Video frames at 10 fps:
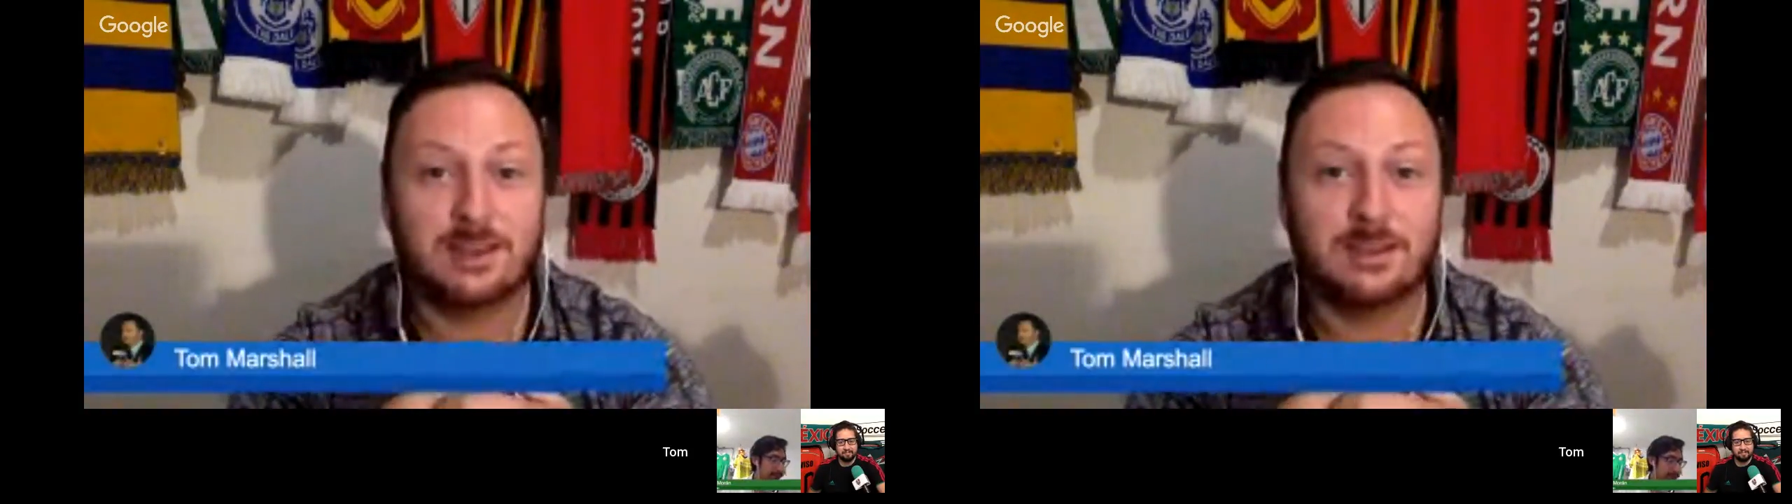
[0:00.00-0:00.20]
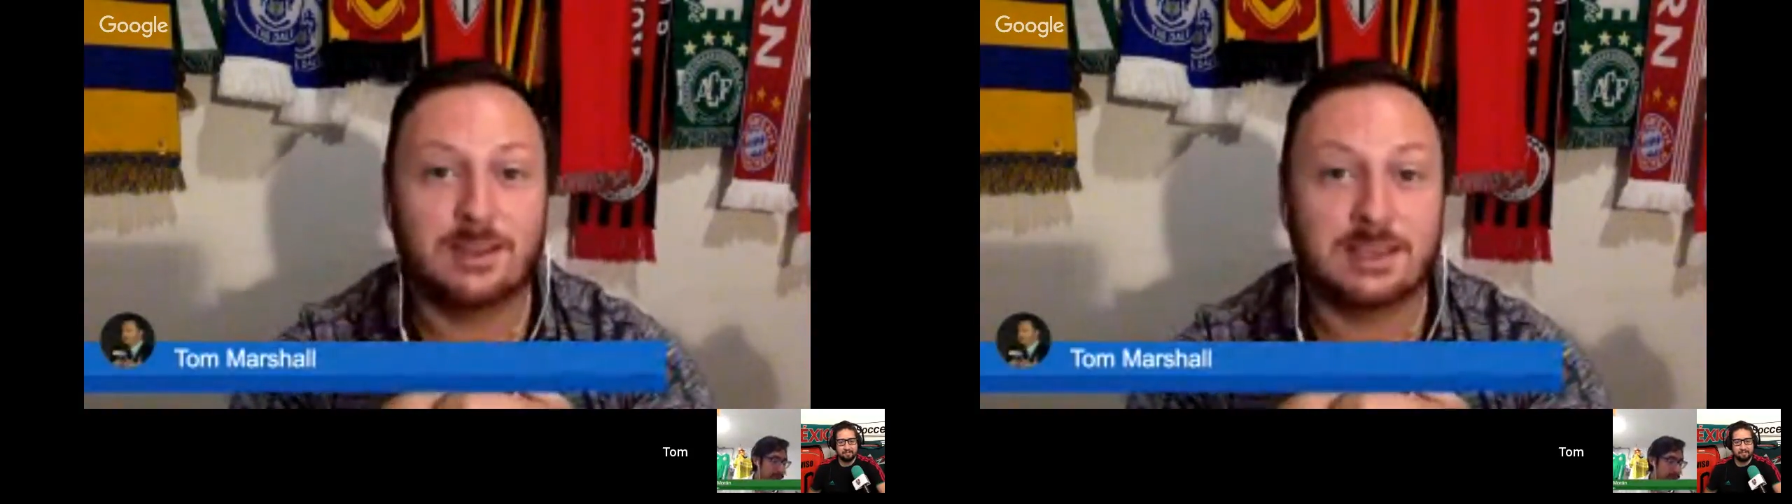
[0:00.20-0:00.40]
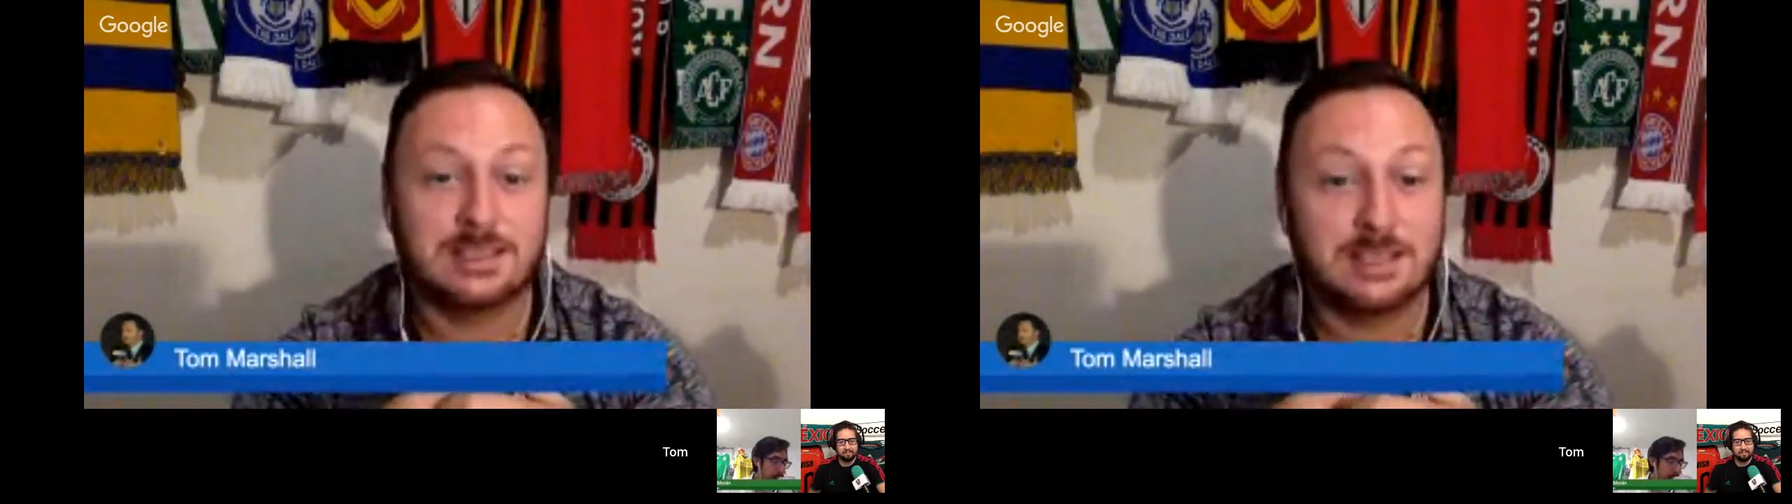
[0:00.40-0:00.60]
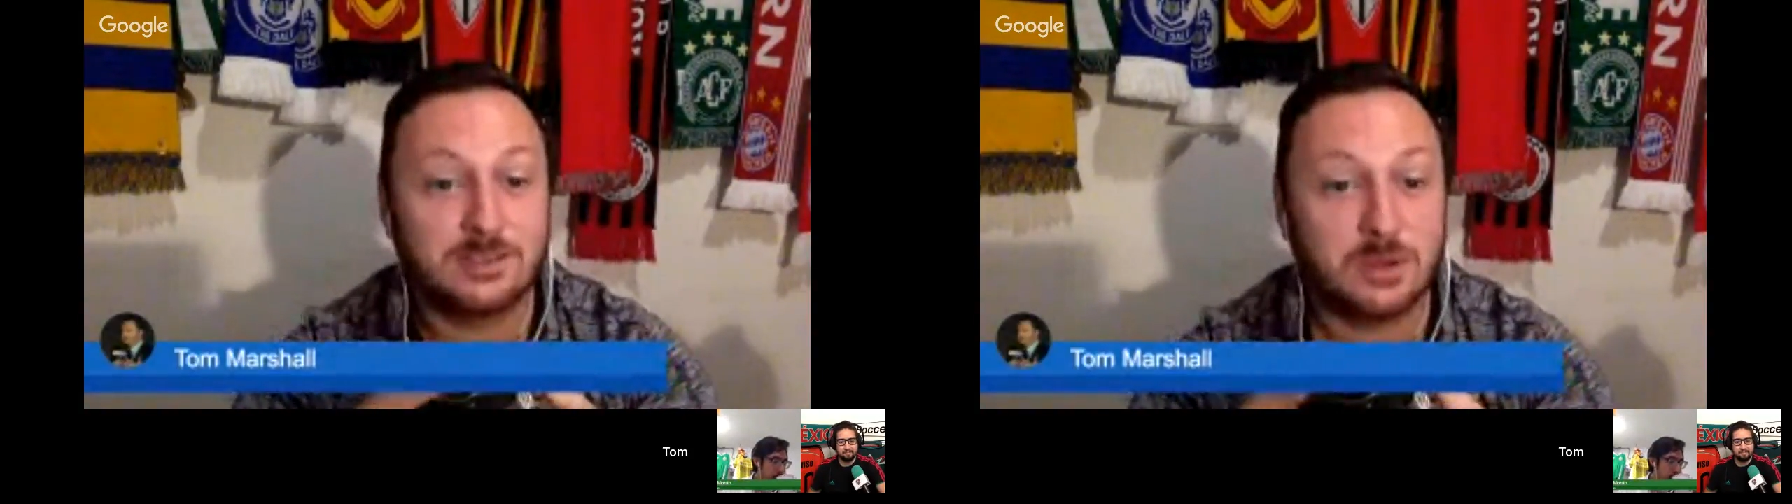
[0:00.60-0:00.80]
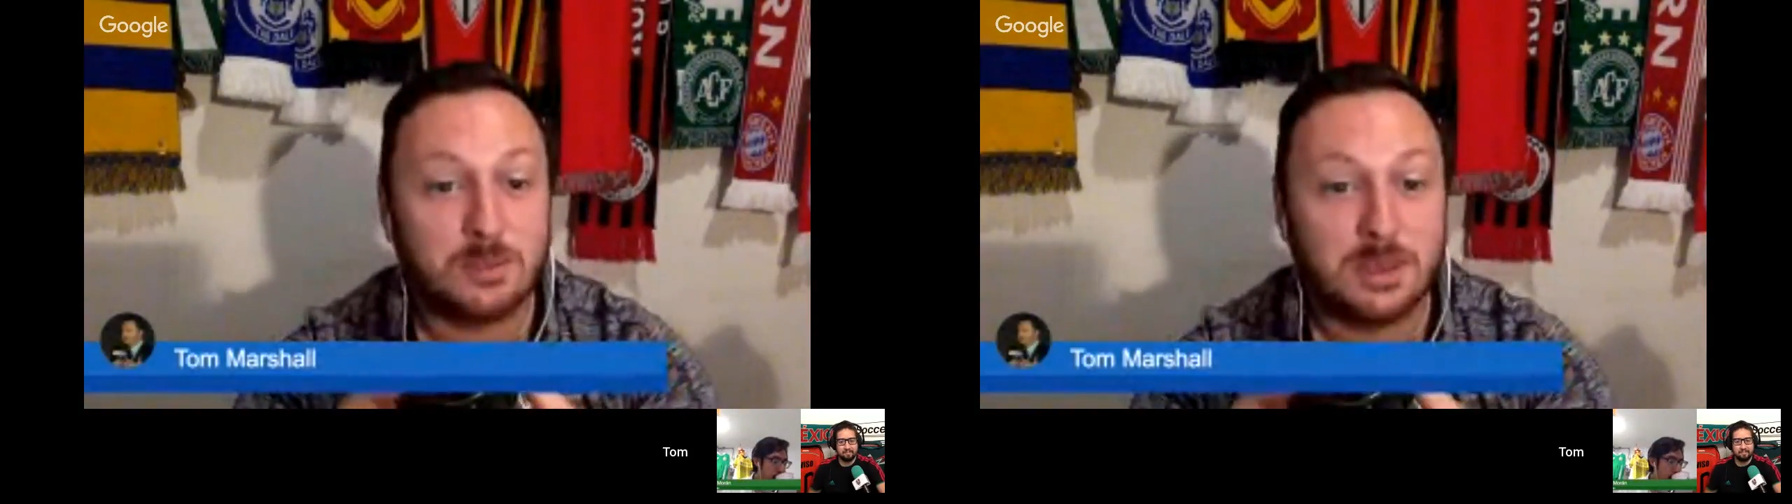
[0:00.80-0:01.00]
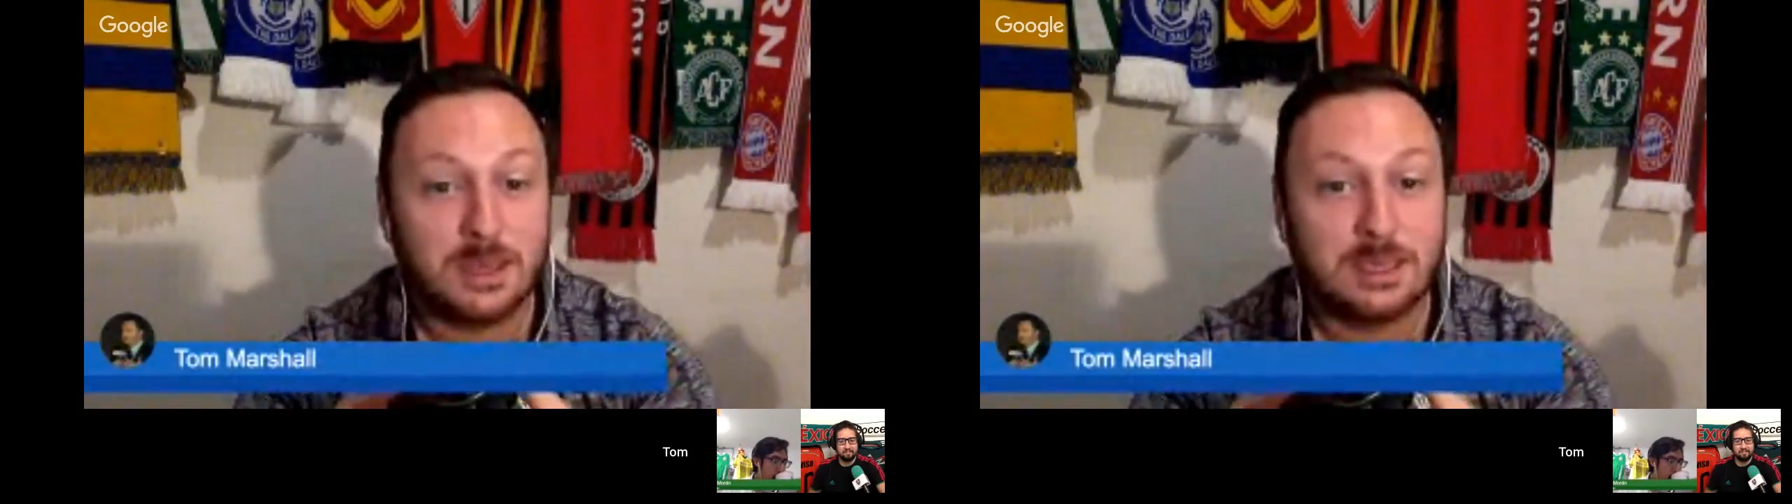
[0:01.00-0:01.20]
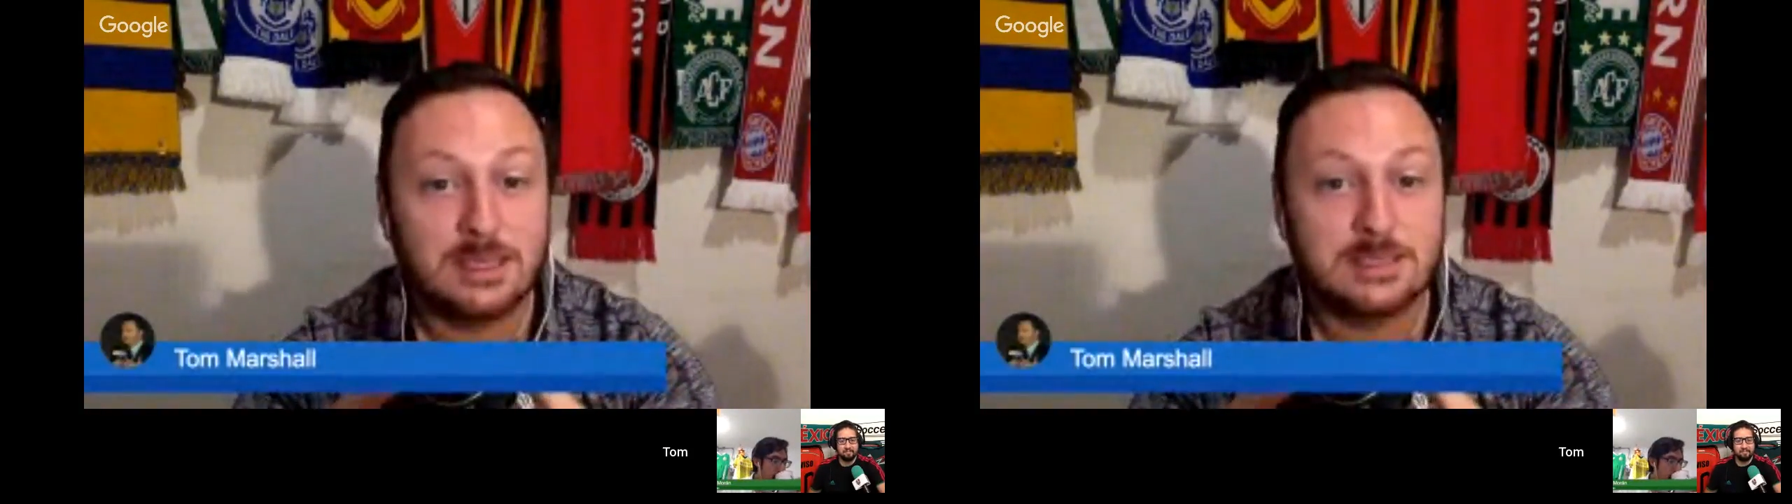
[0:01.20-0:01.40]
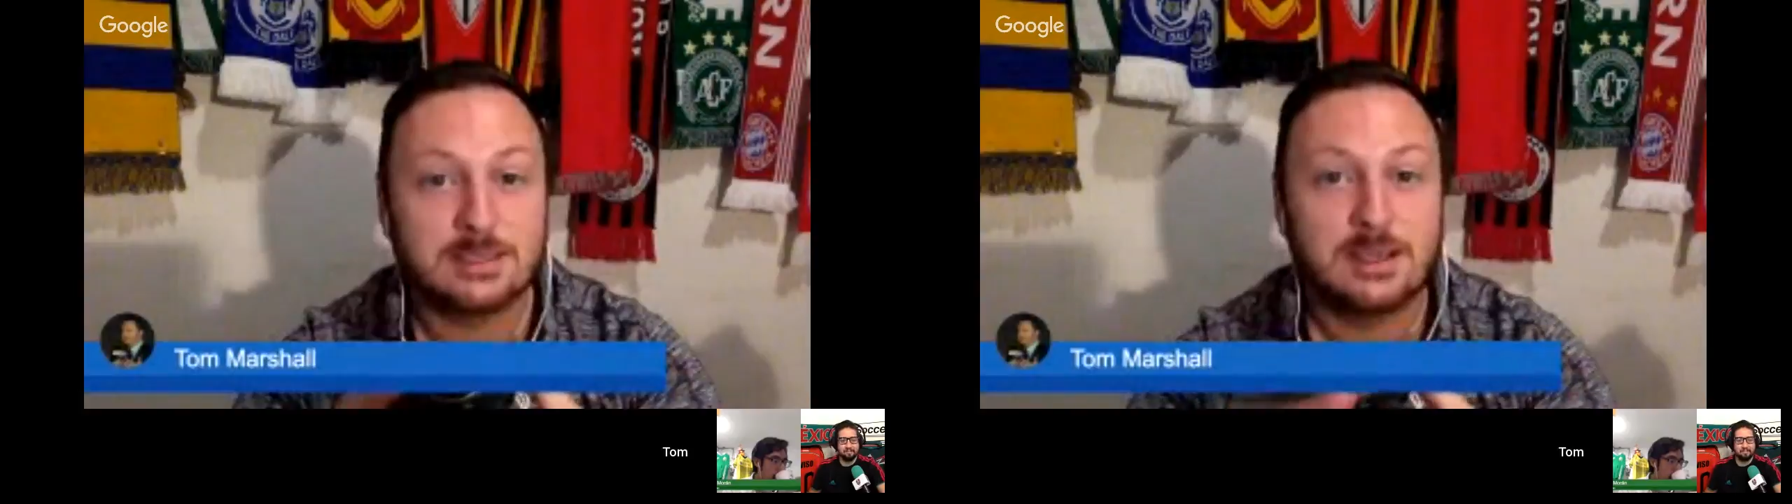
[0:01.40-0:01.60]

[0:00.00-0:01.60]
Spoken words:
in the Ascenso MX.